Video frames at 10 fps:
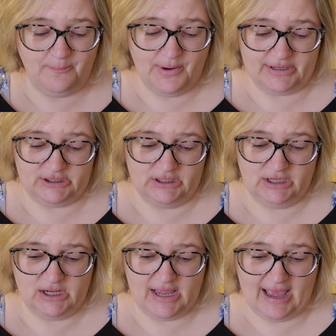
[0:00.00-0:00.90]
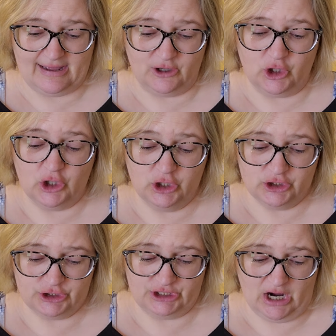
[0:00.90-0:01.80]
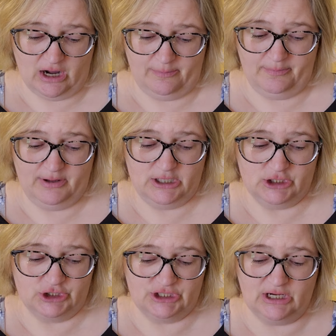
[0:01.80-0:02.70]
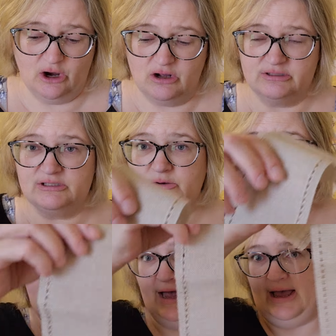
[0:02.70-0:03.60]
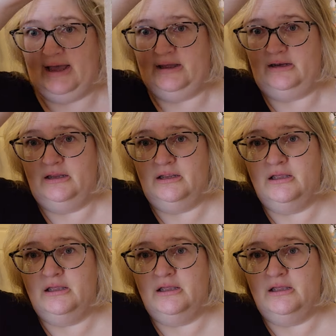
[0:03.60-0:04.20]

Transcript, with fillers: But at her shop, she also had